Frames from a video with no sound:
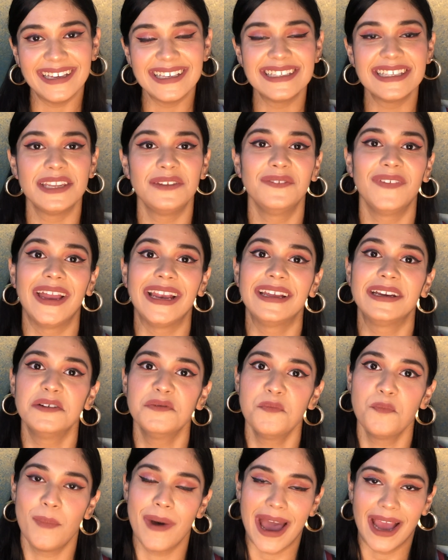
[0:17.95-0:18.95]
guys and
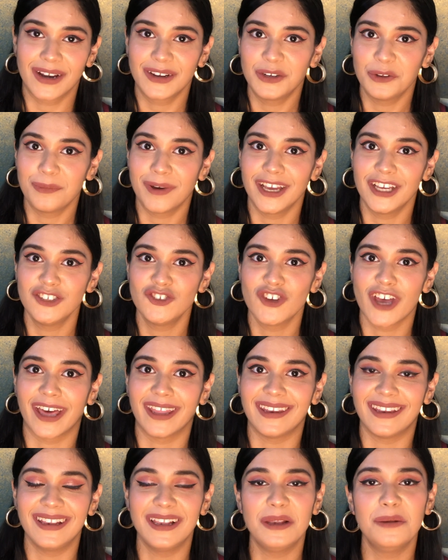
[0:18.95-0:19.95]
welcome back to my
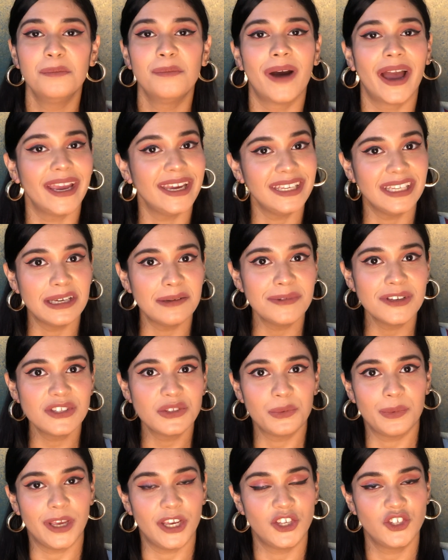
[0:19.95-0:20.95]
channel my name is
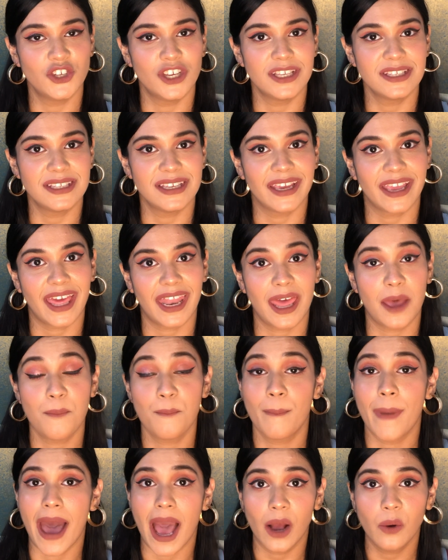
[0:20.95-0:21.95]
Shubheksha Singh and I'm
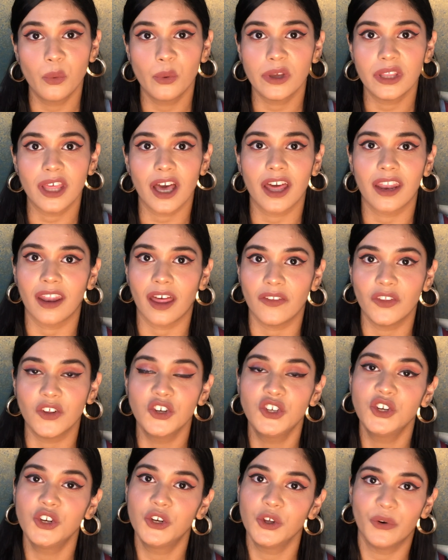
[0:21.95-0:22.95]
back with another
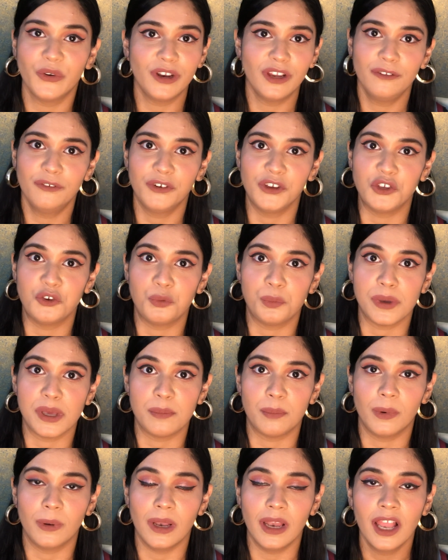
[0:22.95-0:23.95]
tutorial for you
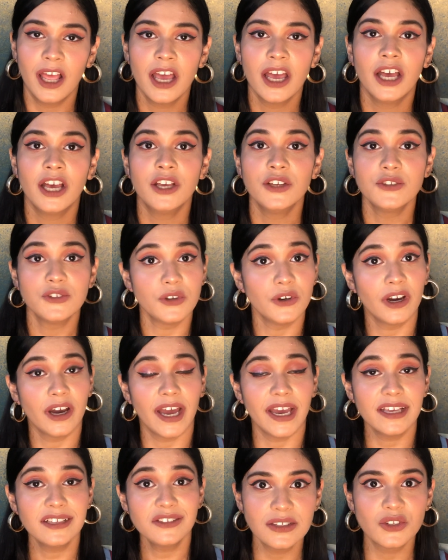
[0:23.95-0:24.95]
people so
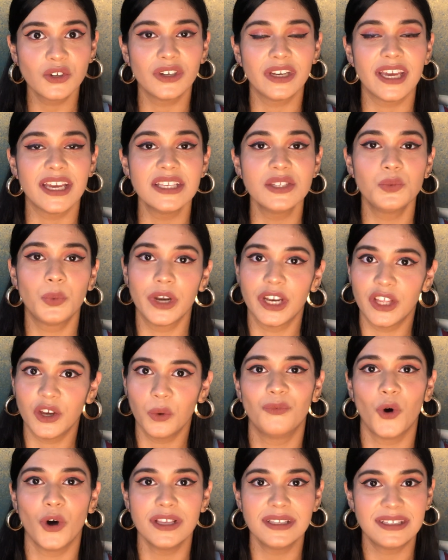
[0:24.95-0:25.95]
guys today's video
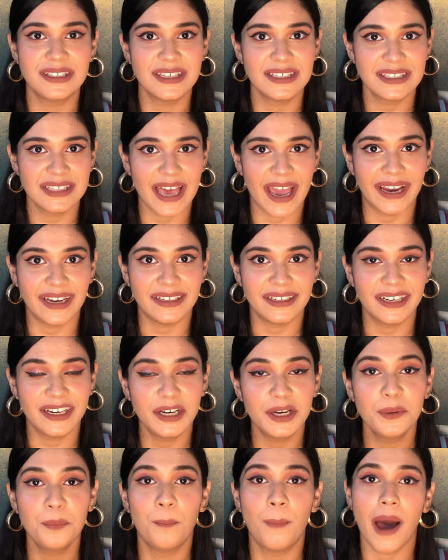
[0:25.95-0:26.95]
was
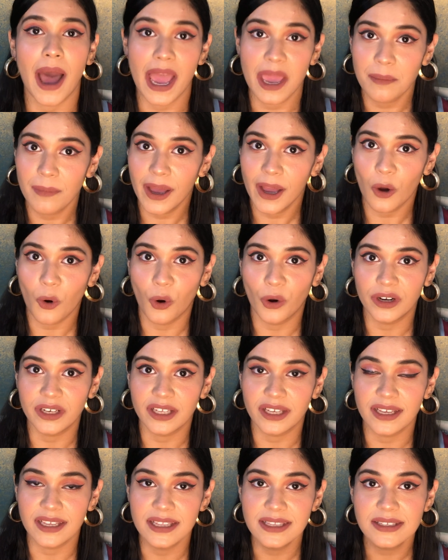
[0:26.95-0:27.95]
decided by my
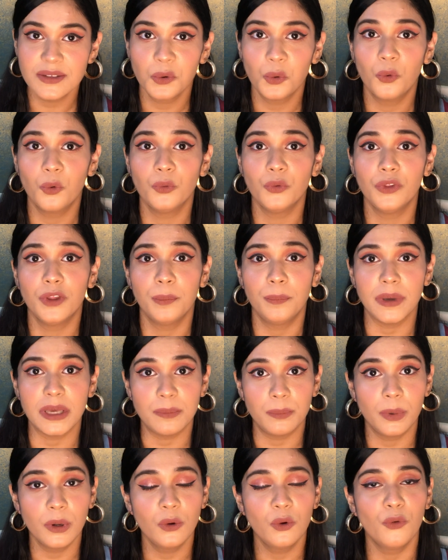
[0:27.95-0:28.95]
audience who, the
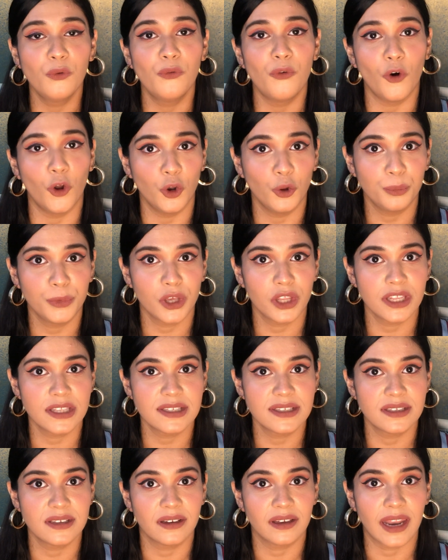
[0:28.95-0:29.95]
people who follow me on
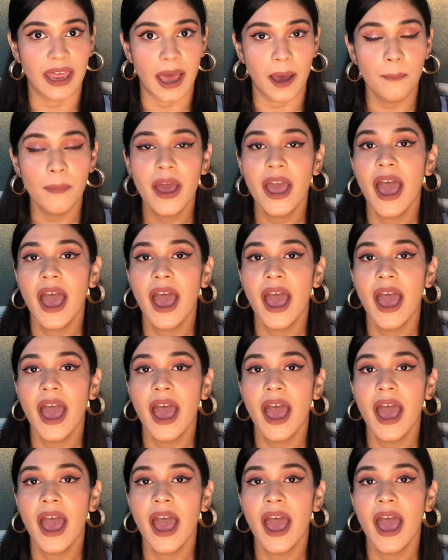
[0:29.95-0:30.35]
Instagram